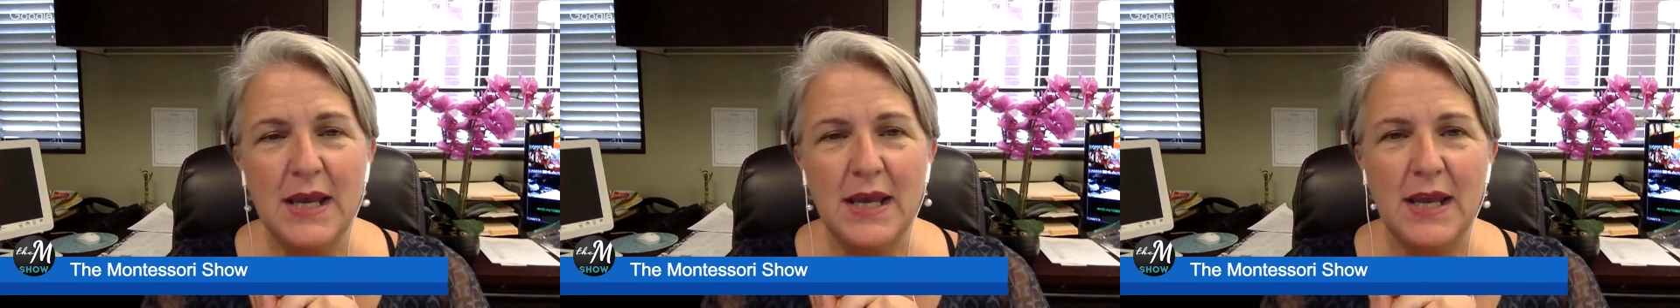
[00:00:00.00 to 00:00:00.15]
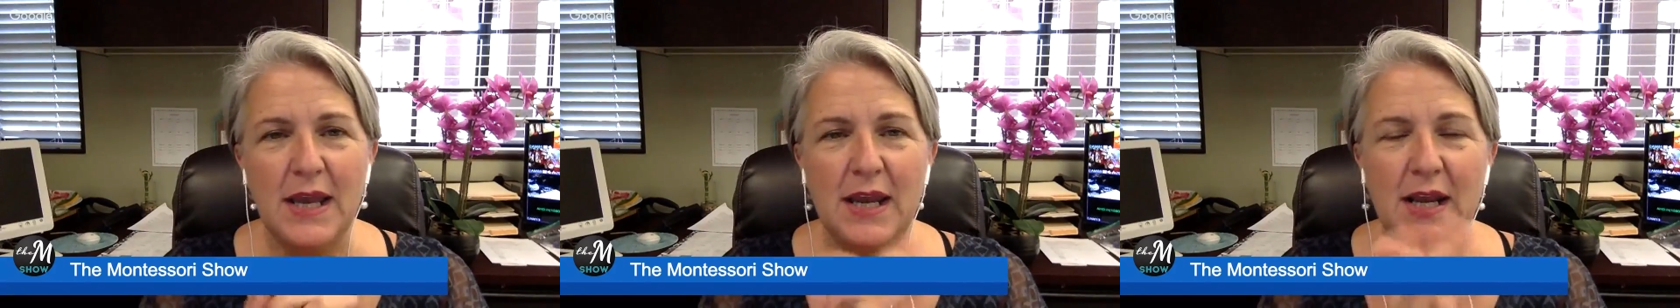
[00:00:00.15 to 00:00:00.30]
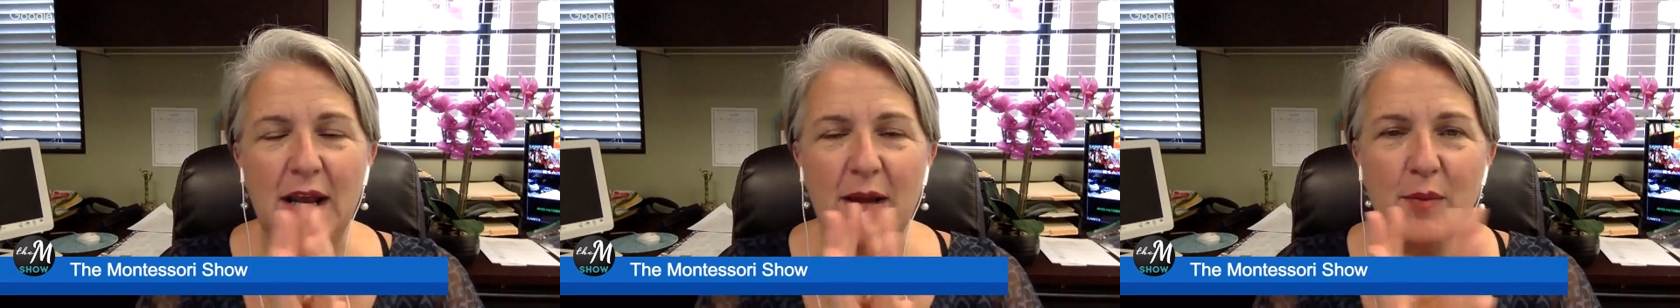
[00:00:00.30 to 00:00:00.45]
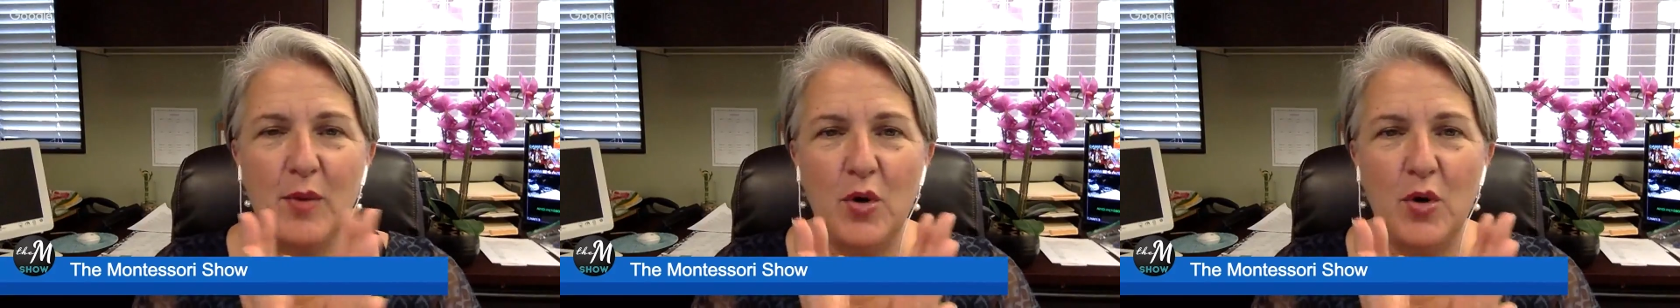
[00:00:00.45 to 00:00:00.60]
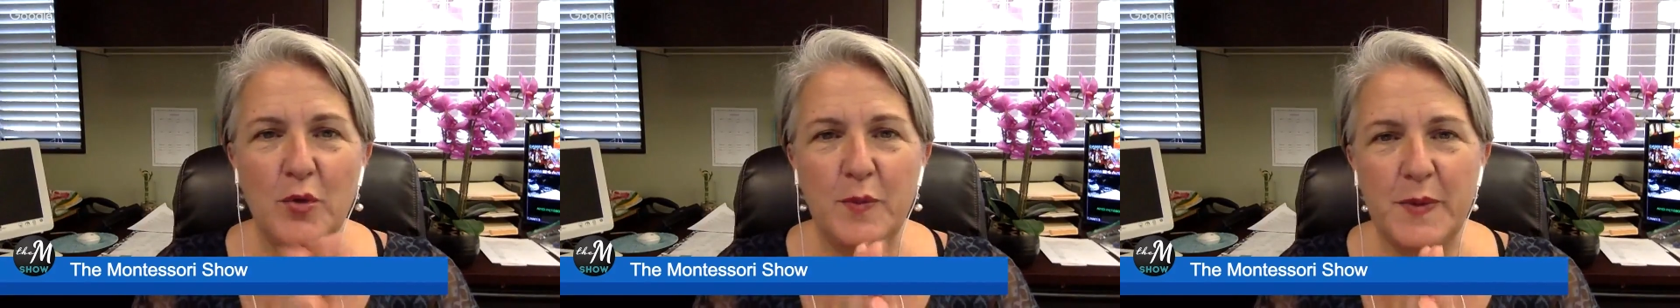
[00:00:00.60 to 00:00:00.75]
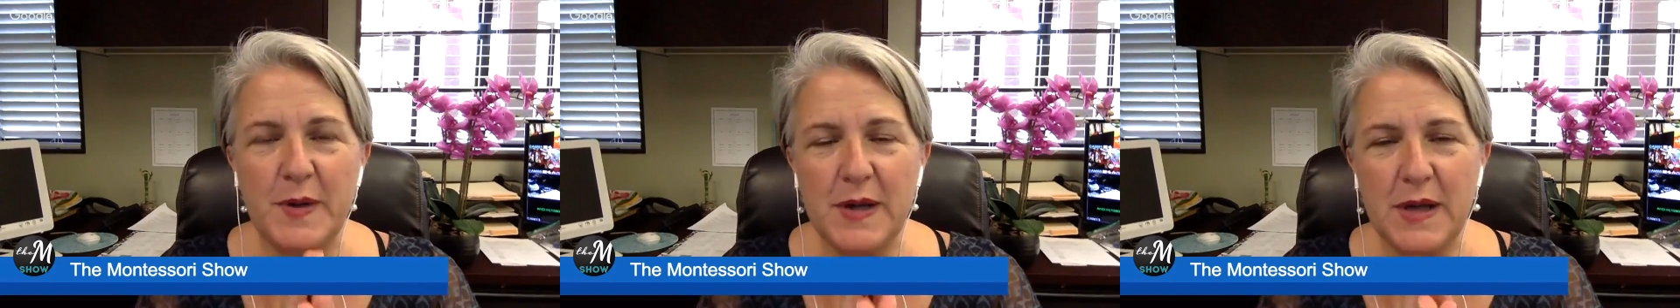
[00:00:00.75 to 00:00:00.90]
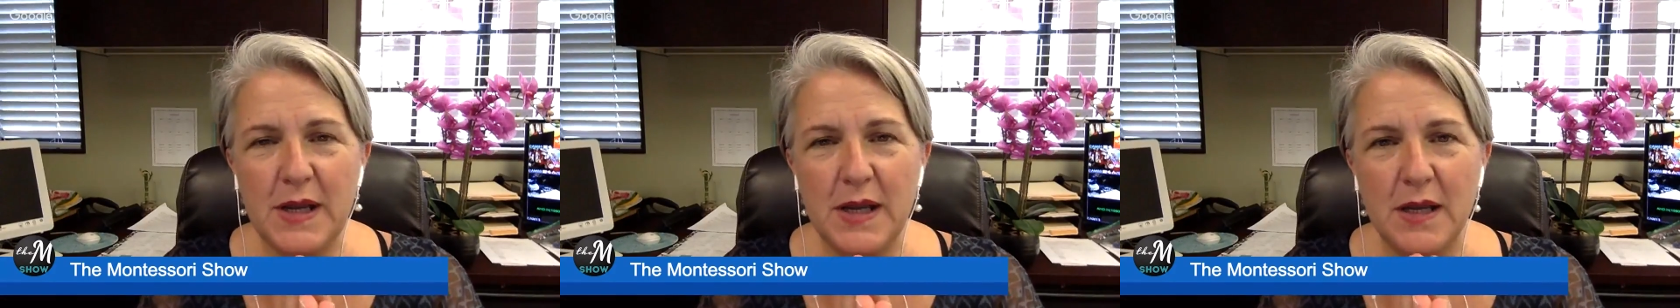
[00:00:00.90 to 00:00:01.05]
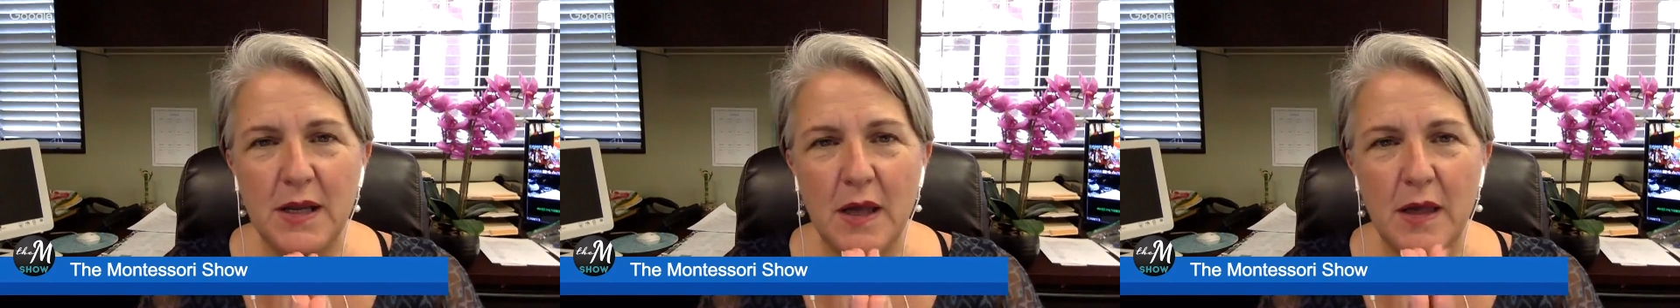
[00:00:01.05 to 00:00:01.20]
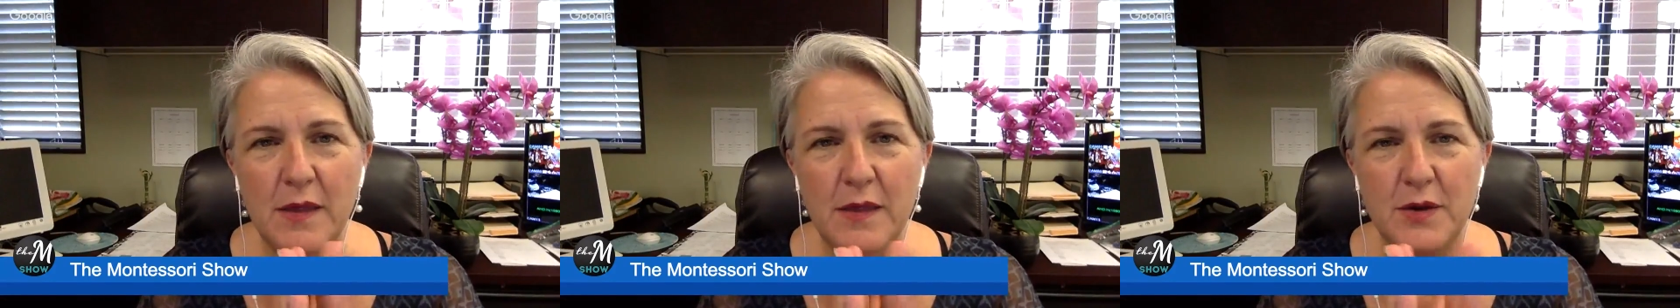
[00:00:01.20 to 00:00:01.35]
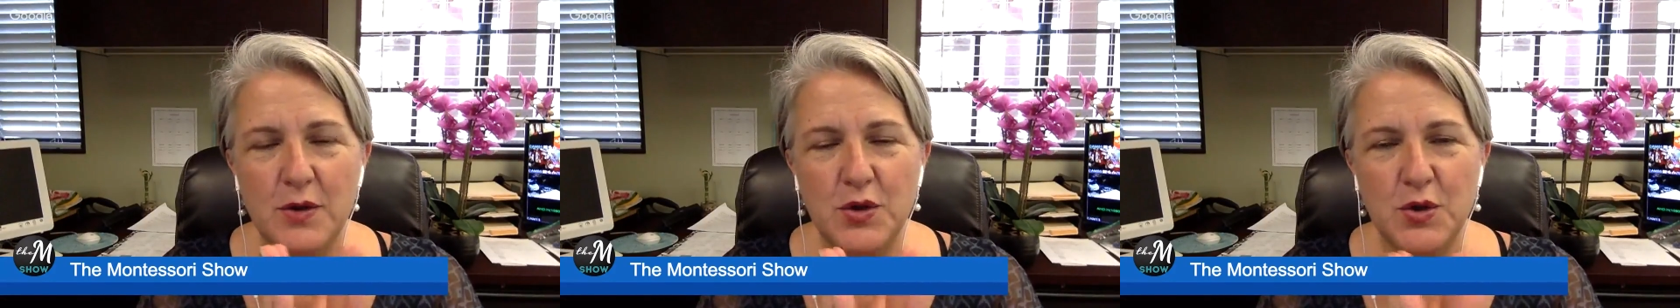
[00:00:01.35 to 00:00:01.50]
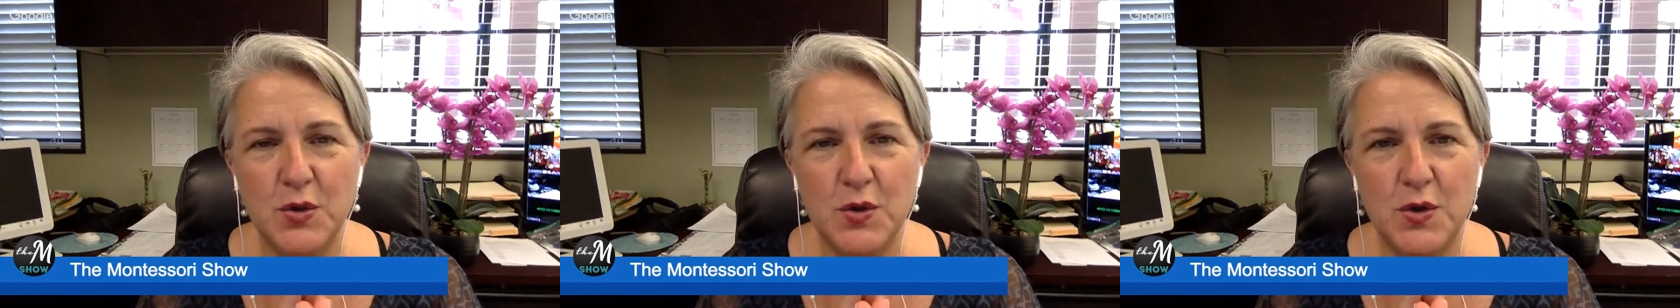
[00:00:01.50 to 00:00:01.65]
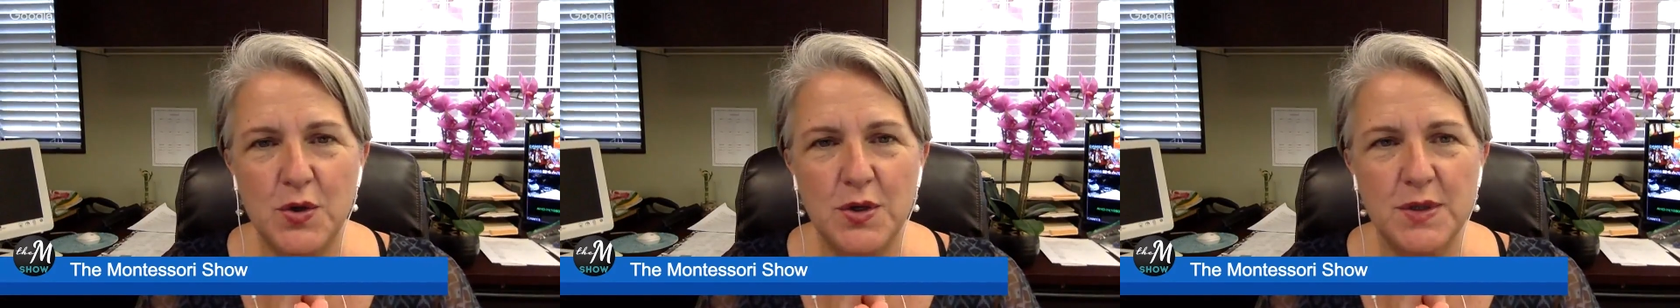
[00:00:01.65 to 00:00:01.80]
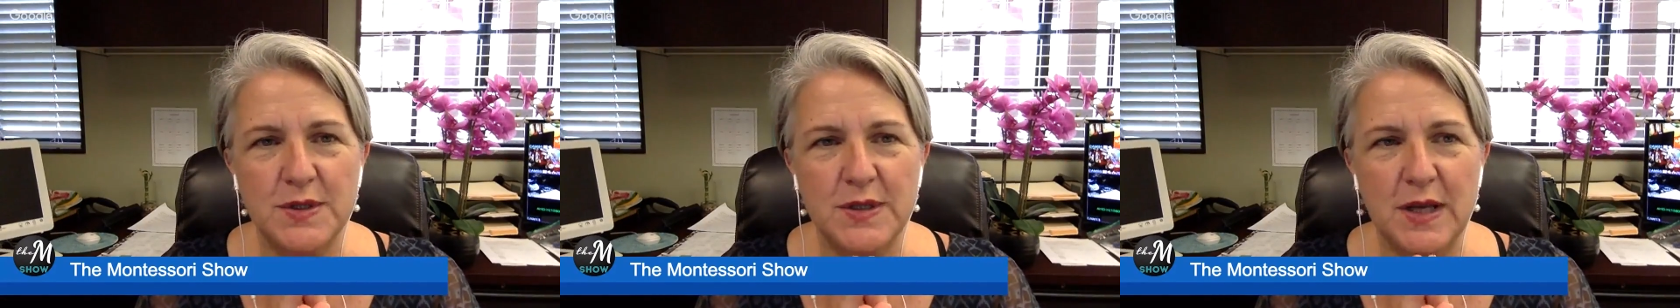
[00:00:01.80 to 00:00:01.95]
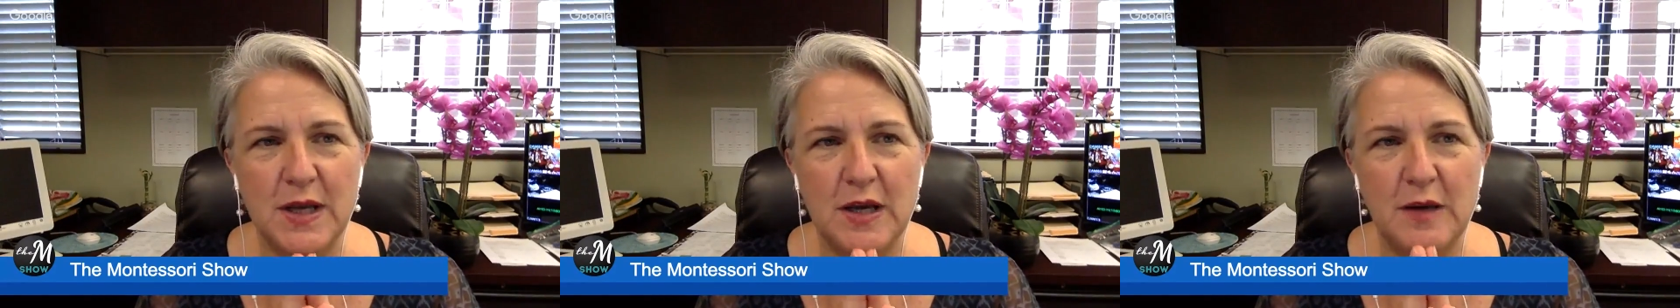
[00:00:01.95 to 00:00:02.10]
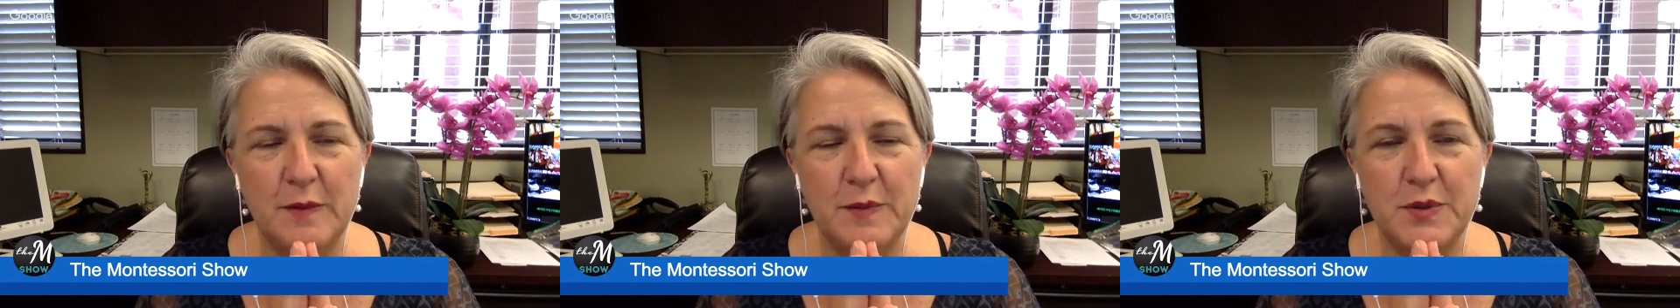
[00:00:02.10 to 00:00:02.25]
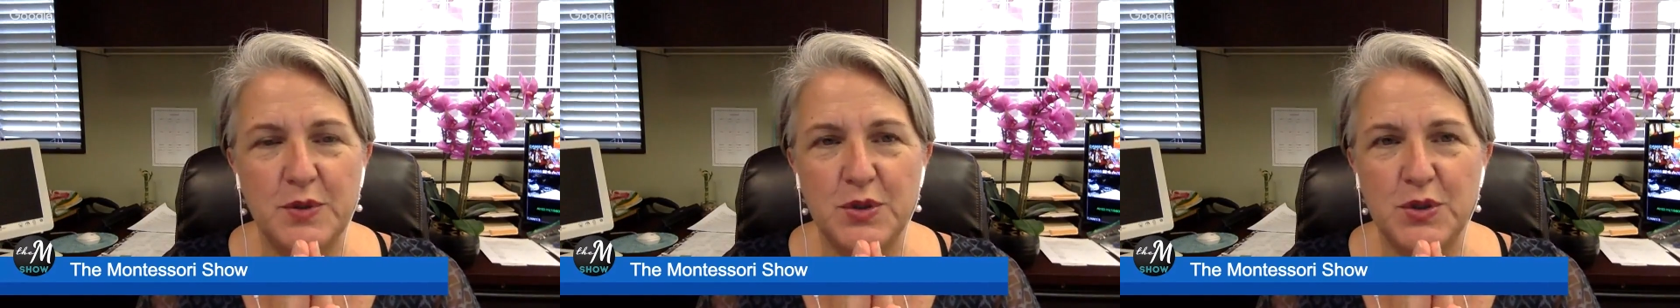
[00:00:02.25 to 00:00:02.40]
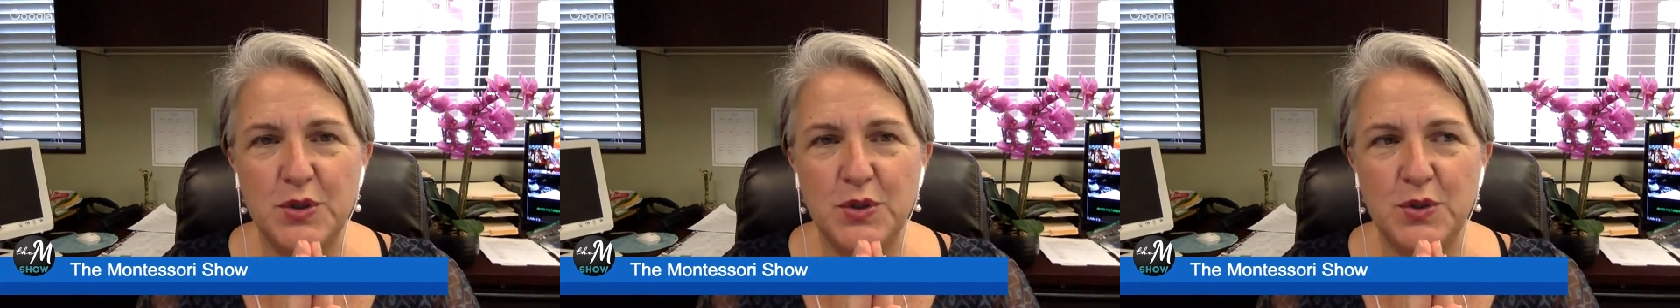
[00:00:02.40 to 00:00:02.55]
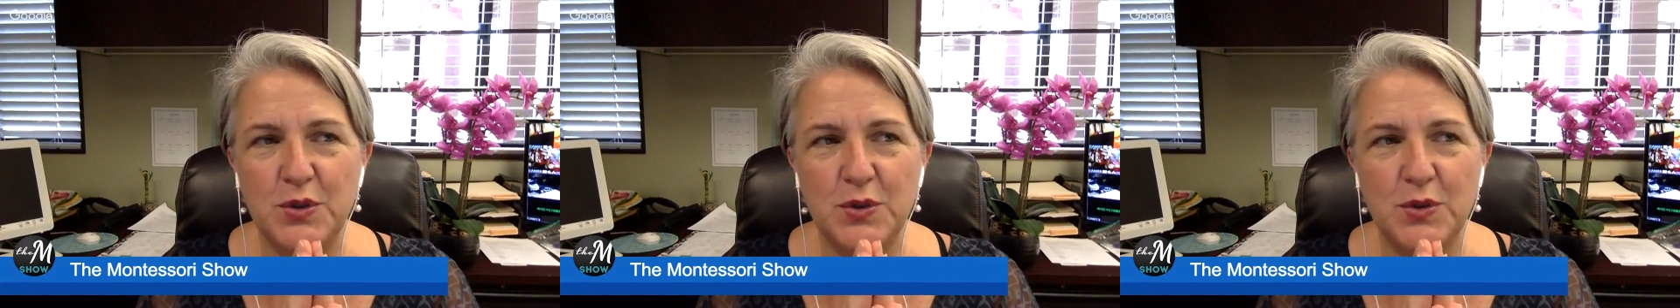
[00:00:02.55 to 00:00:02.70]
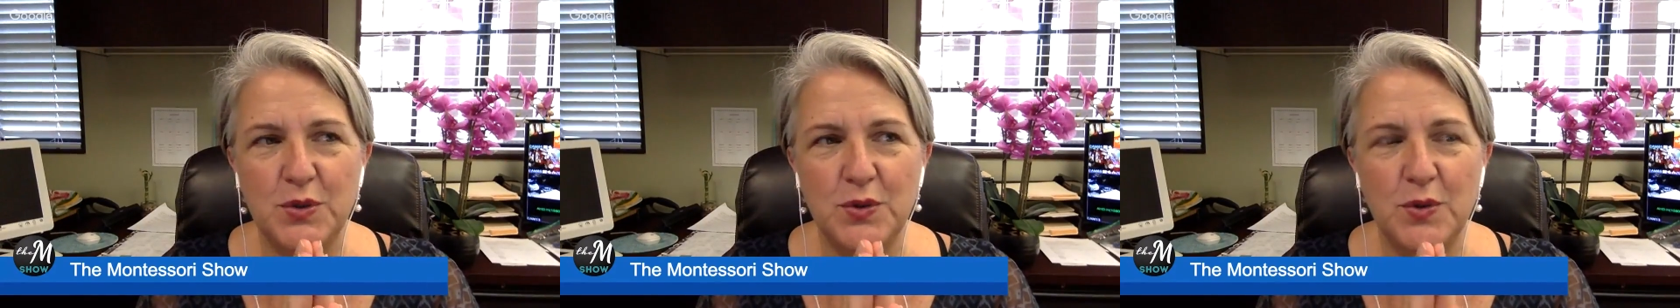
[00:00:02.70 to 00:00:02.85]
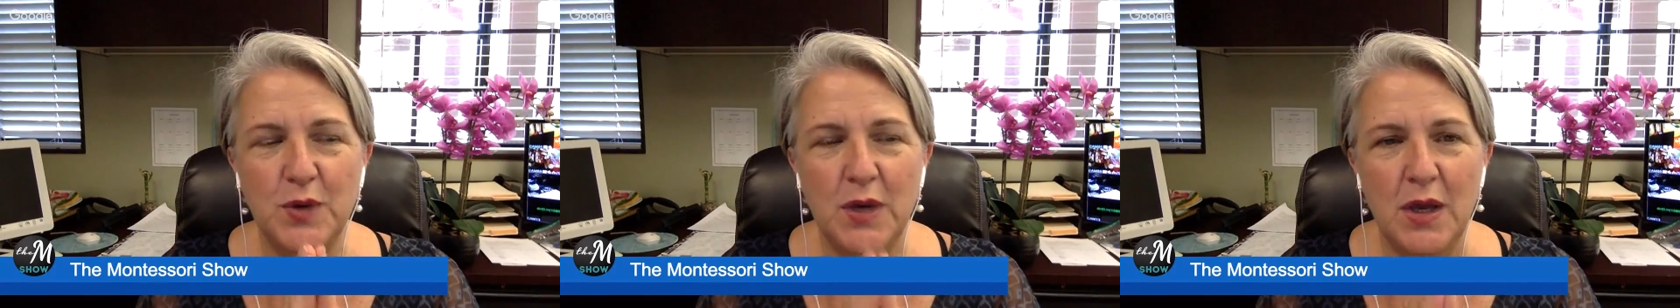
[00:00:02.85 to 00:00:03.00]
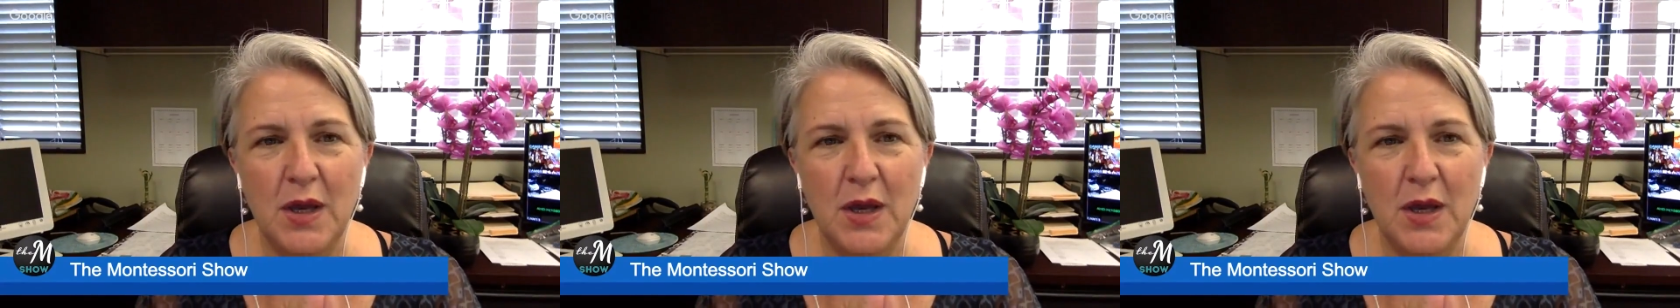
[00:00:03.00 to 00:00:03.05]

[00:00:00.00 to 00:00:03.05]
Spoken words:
And I'm opening the doors up to